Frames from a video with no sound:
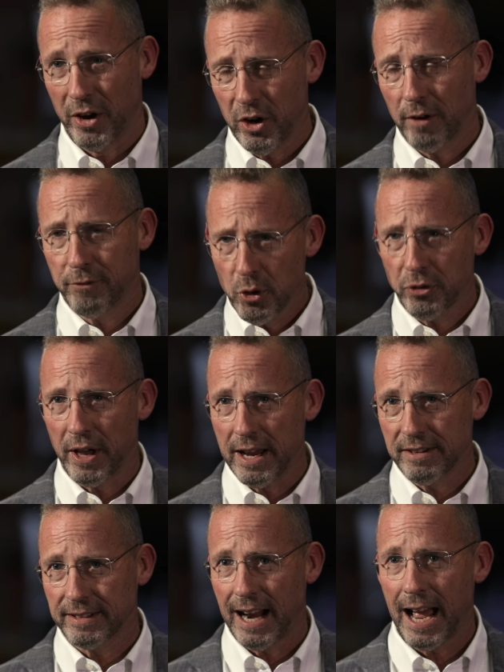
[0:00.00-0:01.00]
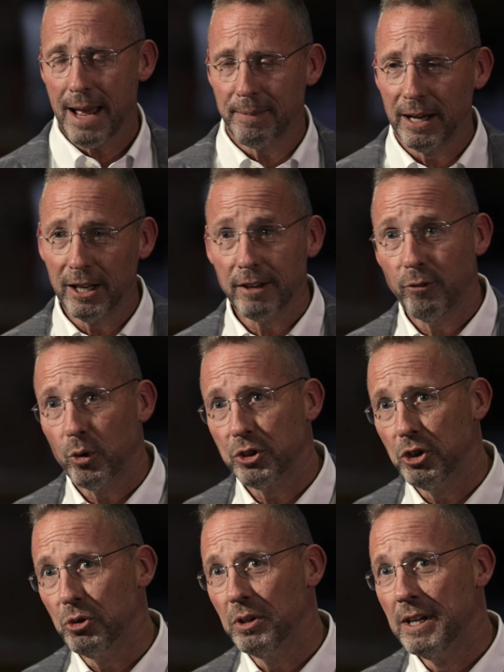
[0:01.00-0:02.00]
Here are a few things that I am looking forward
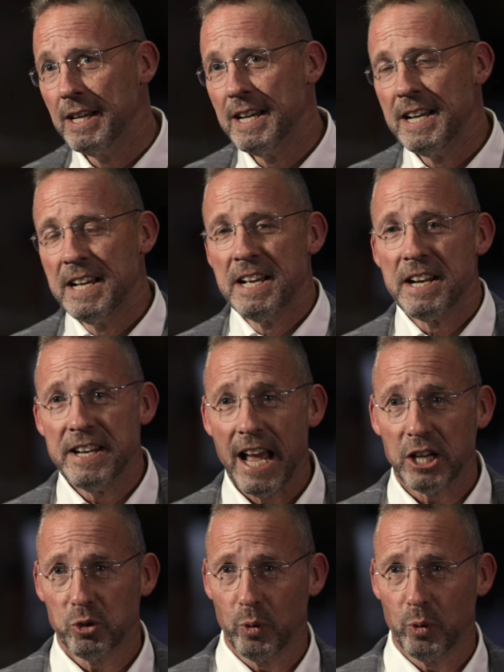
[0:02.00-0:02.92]
to next